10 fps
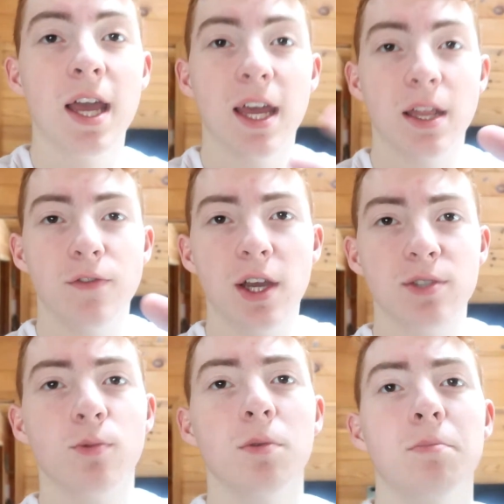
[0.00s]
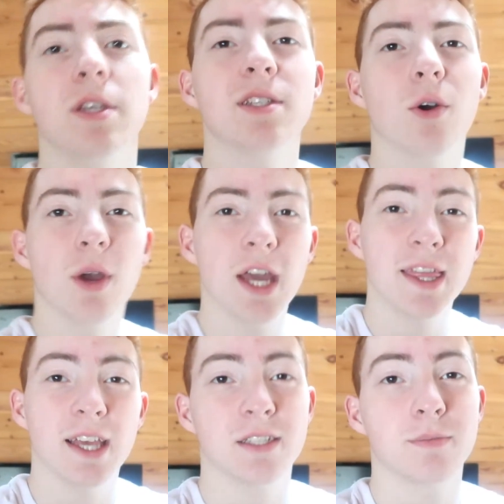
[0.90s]
and if you guys would please go
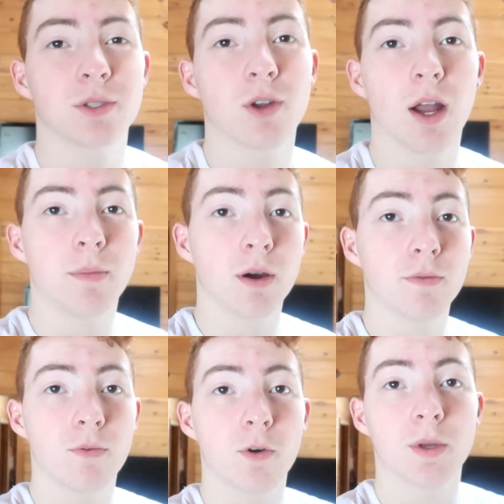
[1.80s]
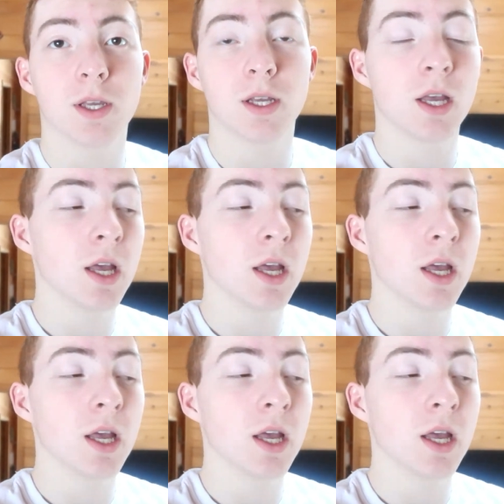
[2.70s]
hit that subscribe button for me